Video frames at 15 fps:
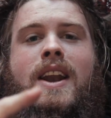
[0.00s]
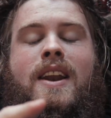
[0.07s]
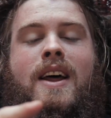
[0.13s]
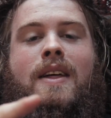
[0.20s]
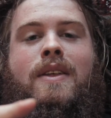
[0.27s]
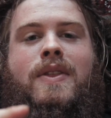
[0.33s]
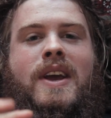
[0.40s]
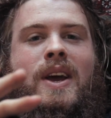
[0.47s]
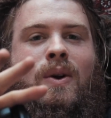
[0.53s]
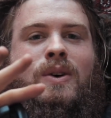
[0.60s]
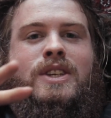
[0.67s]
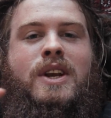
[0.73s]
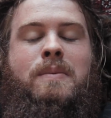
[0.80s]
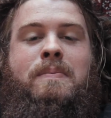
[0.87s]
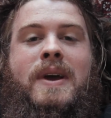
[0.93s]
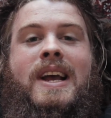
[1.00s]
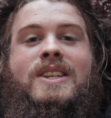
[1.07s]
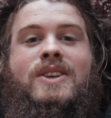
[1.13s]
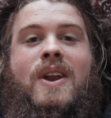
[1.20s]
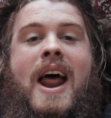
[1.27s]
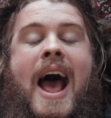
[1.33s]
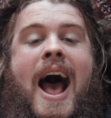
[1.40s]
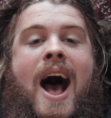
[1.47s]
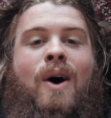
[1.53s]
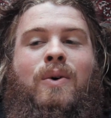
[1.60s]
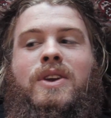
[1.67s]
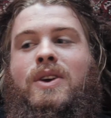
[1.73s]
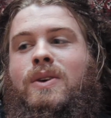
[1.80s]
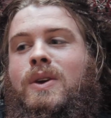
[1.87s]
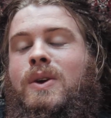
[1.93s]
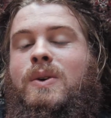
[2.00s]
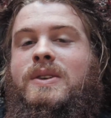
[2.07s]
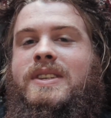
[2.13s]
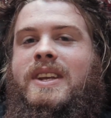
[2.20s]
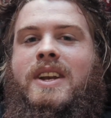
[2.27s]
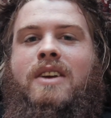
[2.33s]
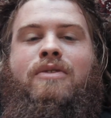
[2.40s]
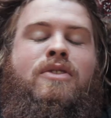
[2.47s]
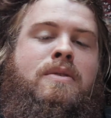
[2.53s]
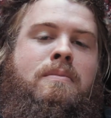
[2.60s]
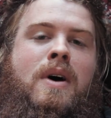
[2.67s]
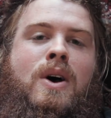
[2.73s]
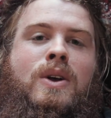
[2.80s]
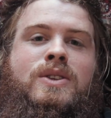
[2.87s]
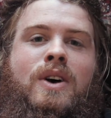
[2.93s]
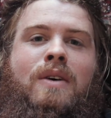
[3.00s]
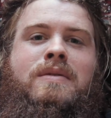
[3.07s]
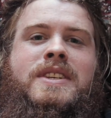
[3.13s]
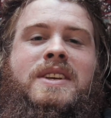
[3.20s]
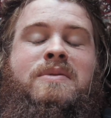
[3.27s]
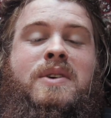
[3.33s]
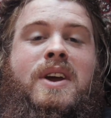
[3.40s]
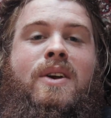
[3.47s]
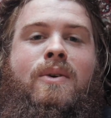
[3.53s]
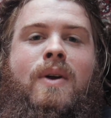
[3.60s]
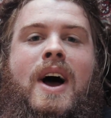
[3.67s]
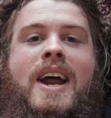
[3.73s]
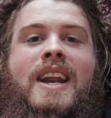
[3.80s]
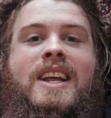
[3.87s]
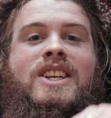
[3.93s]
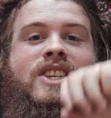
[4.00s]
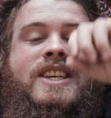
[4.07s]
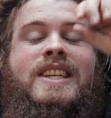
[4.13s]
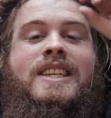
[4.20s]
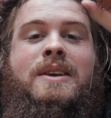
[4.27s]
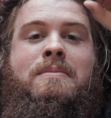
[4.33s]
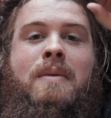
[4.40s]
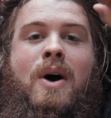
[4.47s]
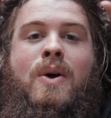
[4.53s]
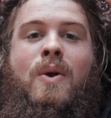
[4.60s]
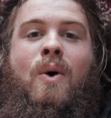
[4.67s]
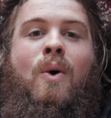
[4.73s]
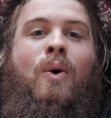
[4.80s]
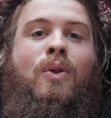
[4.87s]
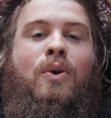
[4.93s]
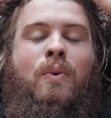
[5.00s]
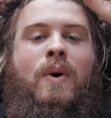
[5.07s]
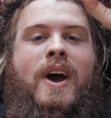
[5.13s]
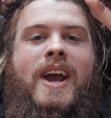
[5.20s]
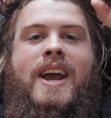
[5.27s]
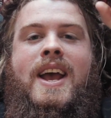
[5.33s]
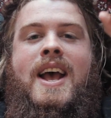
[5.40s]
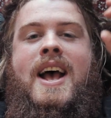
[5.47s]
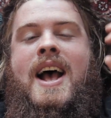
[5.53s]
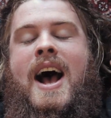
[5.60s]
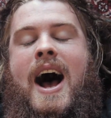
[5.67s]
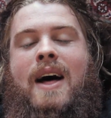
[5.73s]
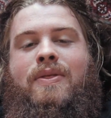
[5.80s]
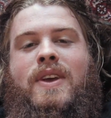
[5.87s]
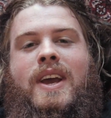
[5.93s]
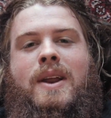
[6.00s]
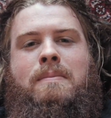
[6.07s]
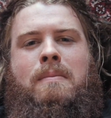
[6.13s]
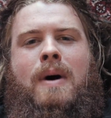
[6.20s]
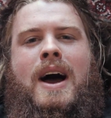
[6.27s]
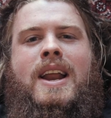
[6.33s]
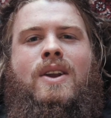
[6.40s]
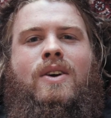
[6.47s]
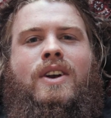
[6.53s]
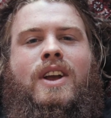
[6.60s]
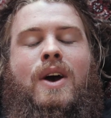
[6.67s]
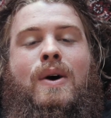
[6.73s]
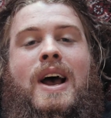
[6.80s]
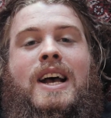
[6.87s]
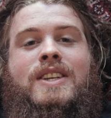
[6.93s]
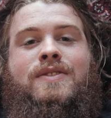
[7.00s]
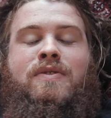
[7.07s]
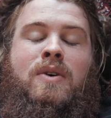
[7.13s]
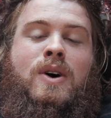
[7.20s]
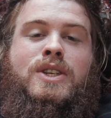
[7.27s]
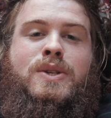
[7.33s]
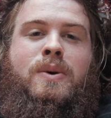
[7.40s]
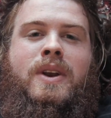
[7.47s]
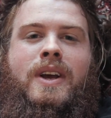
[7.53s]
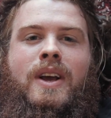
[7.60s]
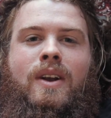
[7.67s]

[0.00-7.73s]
then another thing, it also depends on how you use the different modes. Obviously, if you're gonna ride in GT mode all the way, I think it might not go as far as 20